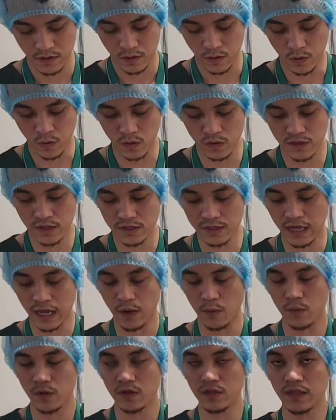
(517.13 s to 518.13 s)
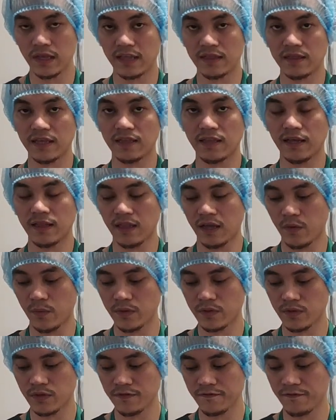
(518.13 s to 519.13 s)
hold the towel and then allow
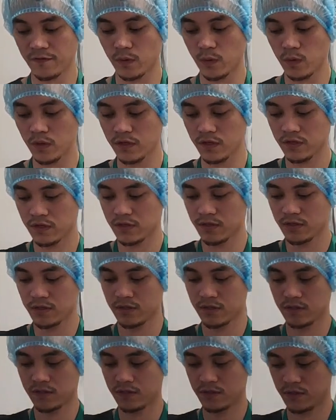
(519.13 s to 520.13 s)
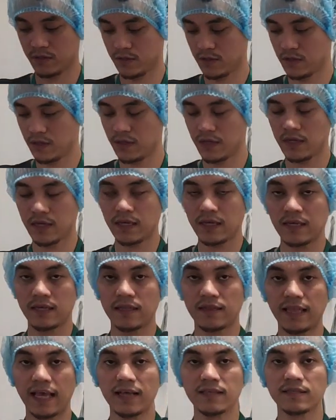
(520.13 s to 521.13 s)
it to unfold.
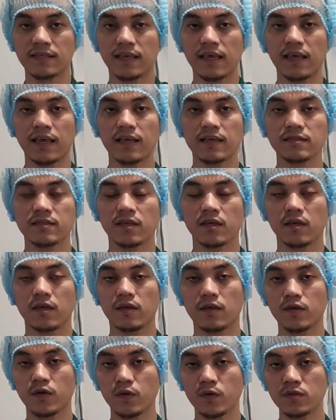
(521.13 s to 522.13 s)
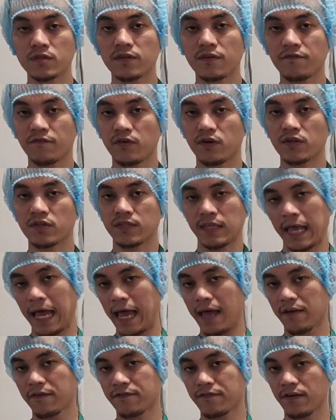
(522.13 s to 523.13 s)
Next is use the first
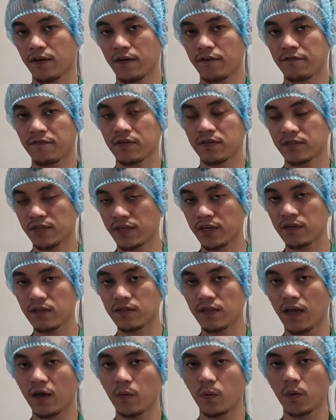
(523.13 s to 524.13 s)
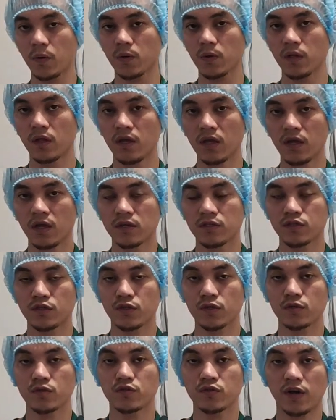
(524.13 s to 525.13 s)
half of the sterile towel
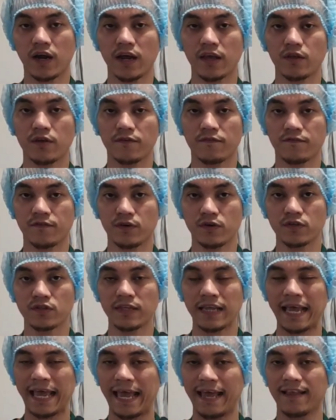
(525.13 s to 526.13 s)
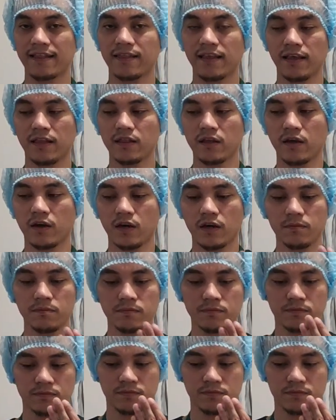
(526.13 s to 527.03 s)
to dry your first hand and arm.